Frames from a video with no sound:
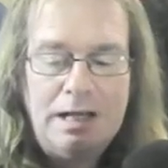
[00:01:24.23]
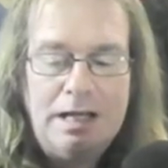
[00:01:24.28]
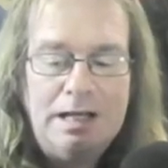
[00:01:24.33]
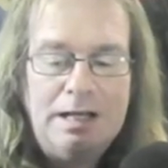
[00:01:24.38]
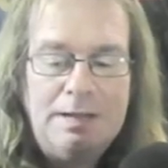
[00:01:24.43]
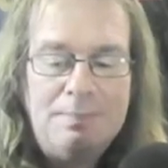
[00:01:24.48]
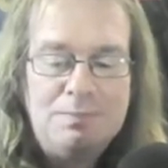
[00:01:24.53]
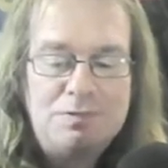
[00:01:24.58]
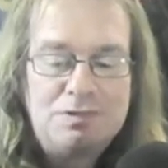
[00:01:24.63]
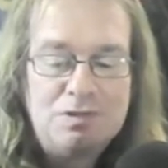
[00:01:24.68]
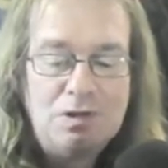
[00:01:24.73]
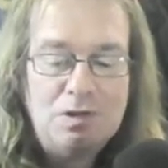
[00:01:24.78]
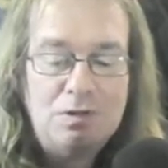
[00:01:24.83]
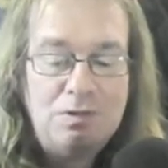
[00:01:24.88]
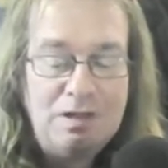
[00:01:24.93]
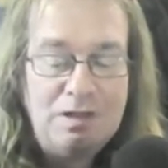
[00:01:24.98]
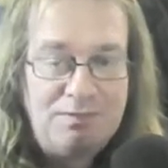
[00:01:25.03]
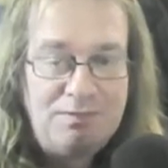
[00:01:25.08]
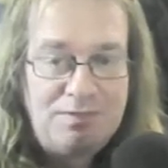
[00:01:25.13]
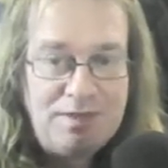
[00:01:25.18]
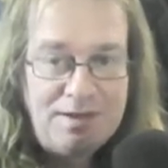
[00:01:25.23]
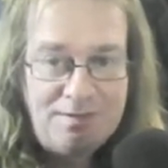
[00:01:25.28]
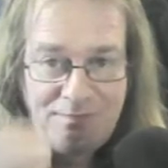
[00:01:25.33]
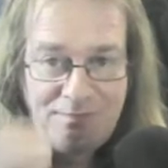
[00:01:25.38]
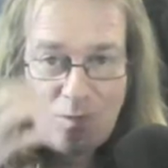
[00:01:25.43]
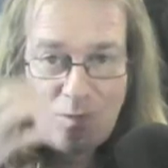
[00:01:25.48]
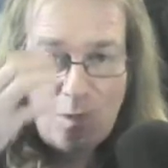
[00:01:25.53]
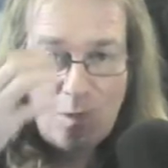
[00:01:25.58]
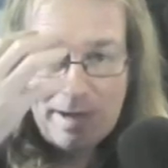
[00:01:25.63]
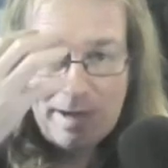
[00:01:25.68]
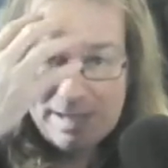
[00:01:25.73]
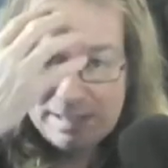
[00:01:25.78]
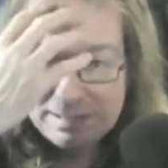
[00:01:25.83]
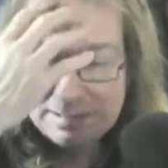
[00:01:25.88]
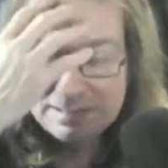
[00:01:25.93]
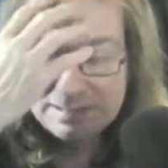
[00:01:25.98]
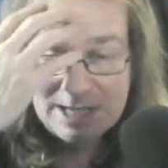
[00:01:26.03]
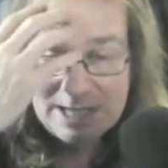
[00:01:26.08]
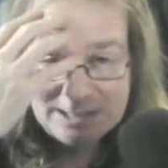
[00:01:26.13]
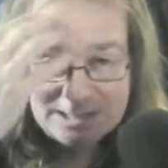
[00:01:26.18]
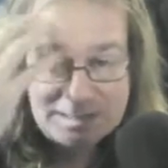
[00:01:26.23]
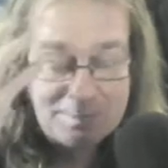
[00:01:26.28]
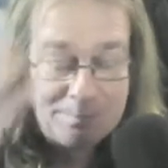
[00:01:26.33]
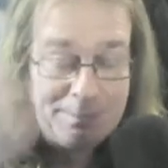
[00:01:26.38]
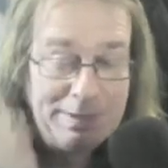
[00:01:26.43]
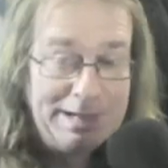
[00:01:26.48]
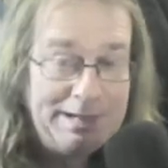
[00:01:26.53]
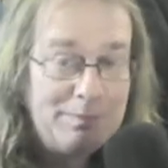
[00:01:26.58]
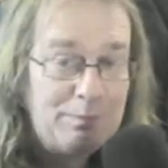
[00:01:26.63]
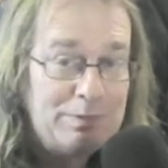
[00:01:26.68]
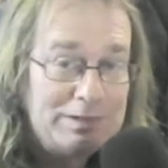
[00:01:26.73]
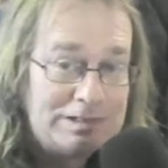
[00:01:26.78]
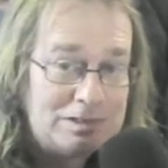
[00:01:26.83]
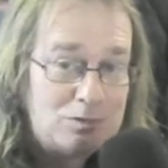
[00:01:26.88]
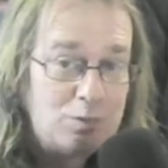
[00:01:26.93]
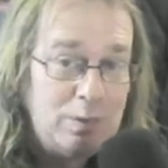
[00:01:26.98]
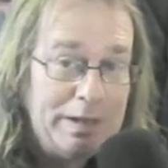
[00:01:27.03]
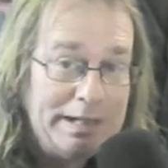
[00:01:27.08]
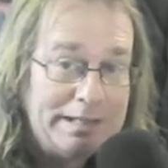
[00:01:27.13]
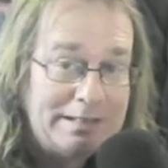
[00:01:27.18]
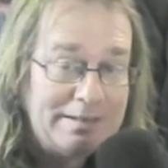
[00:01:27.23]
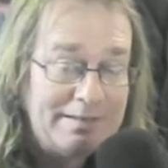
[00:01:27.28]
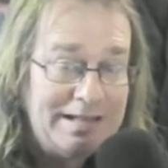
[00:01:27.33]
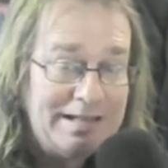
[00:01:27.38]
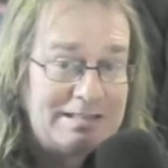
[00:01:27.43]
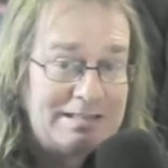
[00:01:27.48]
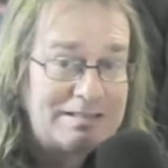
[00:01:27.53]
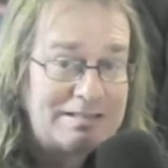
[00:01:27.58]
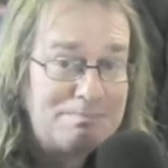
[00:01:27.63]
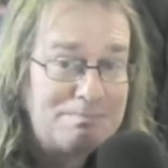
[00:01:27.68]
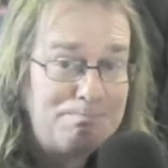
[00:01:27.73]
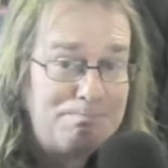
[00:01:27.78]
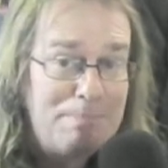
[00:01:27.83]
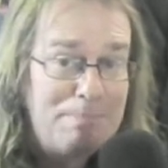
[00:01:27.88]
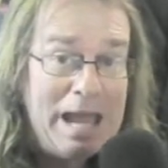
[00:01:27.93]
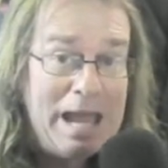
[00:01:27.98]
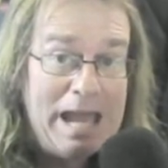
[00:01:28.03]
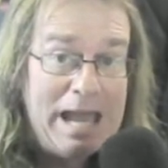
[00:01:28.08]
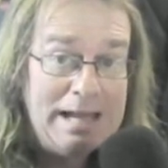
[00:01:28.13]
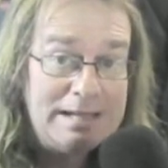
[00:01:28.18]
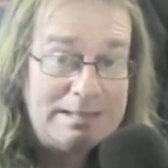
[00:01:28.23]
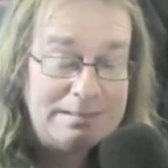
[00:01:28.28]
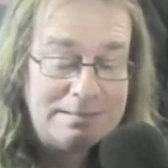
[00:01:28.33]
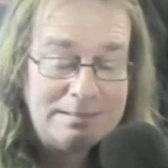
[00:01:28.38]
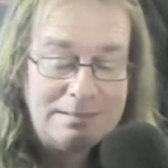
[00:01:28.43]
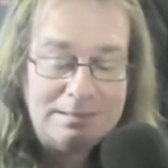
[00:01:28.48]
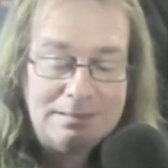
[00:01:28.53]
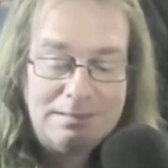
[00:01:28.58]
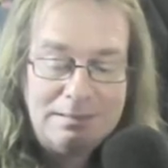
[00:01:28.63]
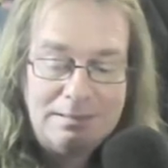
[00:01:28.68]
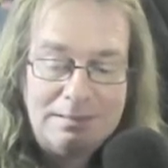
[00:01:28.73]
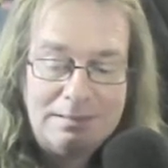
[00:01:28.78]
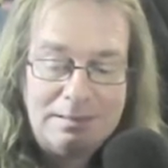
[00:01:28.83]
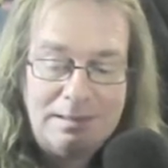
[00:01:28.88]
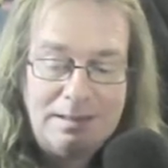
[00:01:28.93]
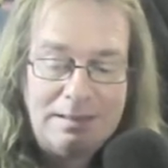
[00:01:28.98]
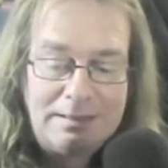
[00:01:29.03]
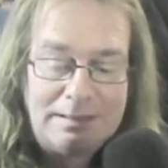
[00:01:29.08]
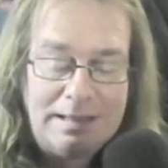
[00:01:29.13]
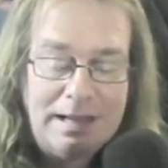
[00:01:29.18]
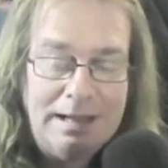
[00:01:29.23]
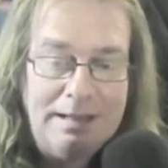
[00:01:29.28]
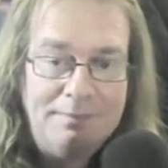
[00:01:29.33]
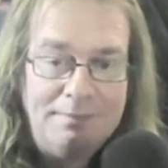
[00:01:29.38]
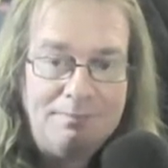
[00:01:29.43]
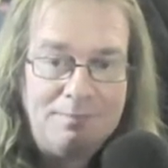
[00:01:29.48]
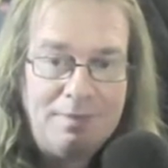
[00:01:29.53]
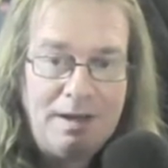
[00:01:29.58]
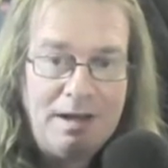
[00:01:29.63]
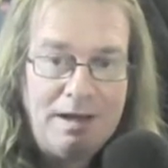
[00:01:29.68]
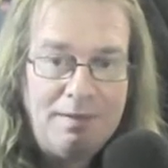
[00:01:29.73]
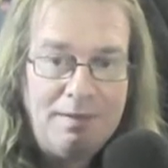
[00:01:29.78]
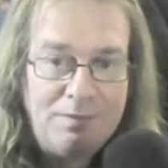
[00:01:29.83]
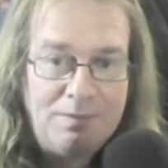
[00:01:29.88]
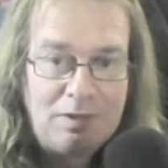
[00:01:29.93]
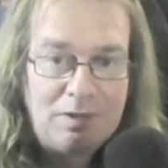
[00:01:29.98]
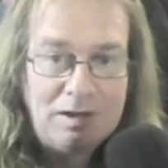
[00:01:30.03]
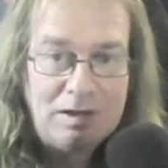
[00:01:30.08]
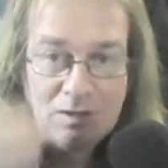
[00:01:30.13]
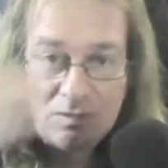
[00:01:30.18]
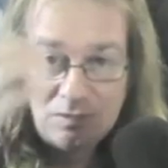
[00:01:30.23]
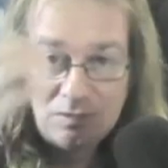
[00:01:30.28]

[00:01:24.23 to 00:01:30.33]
So if their forehead starts to bead with sweat, that's bad. Okay, they'll get it on their